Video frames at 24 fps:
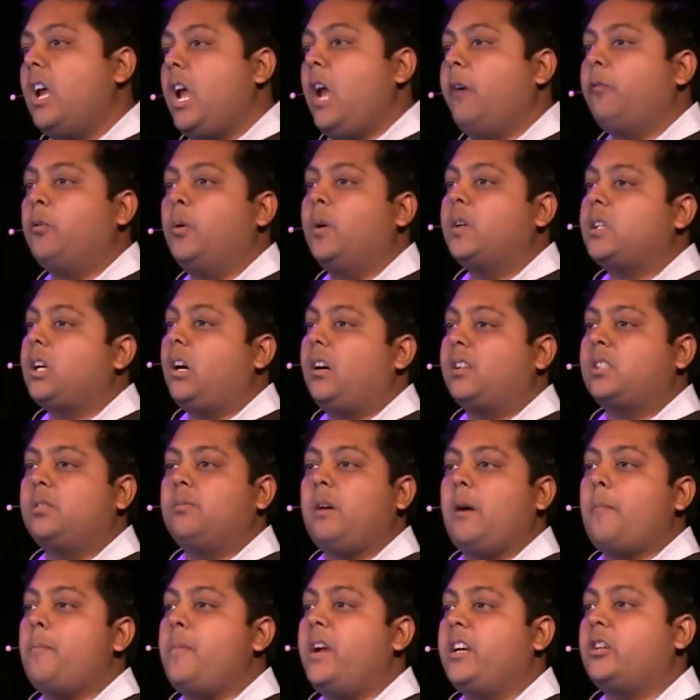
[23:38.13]
Everyone talks
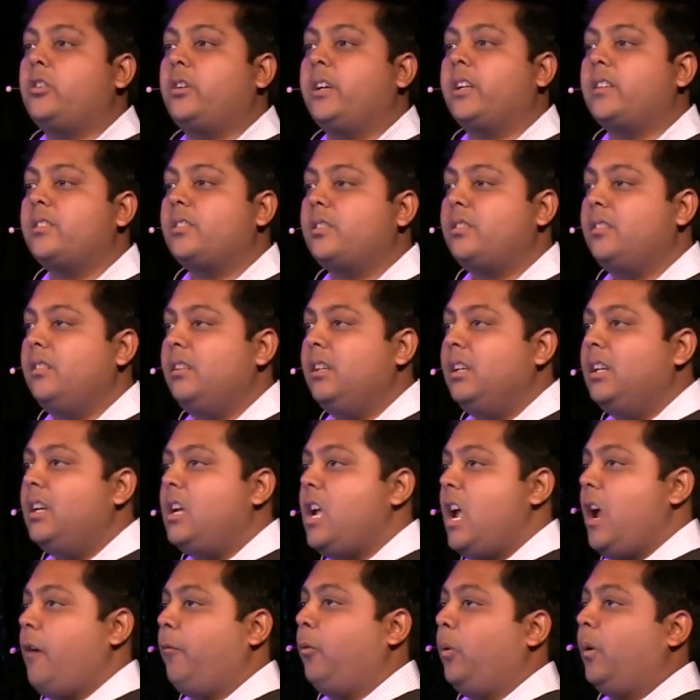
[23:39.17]
about metrics.
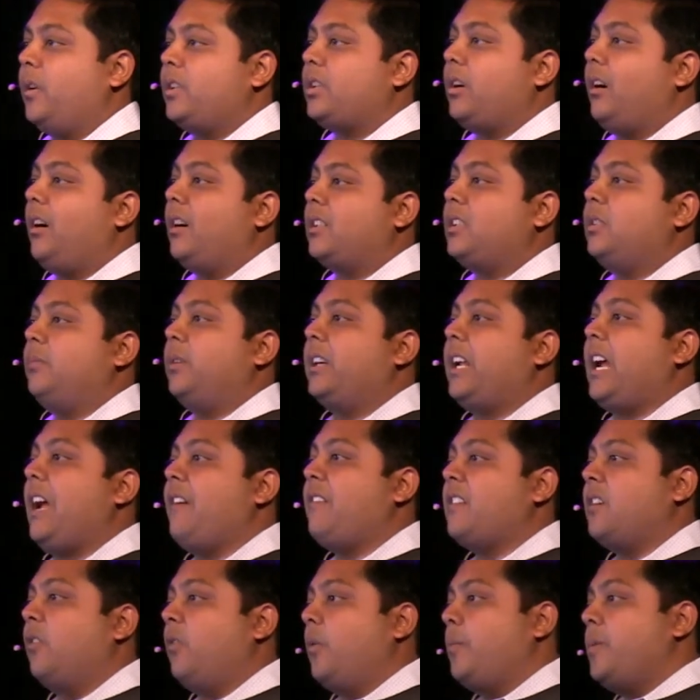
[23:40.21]
Everyone talks about
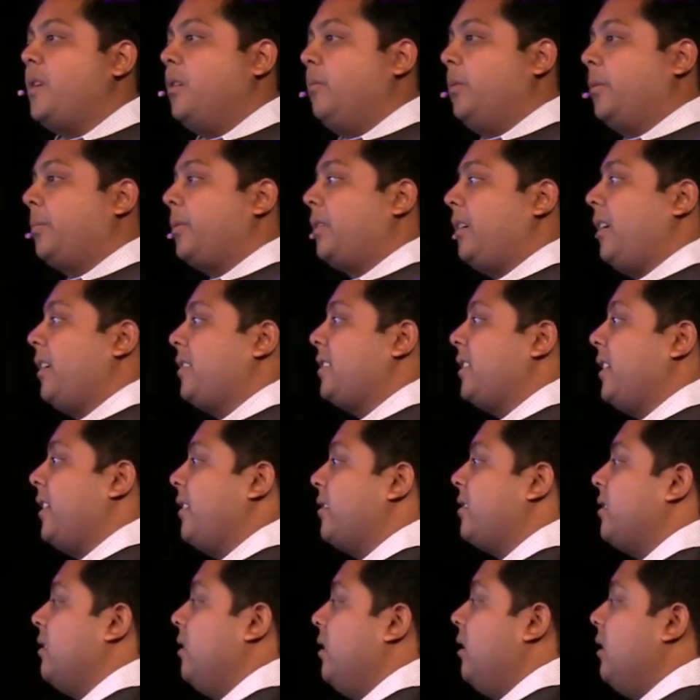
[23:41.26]
having a repeatable
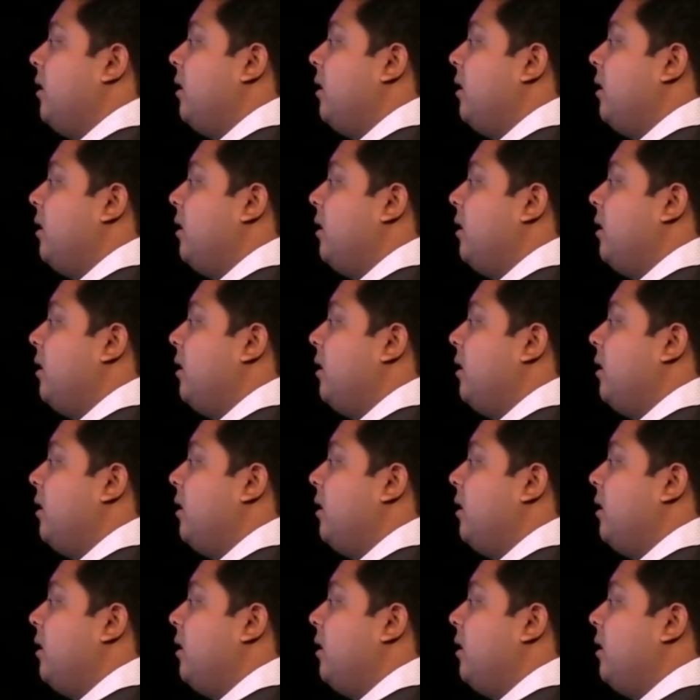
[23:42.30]
process.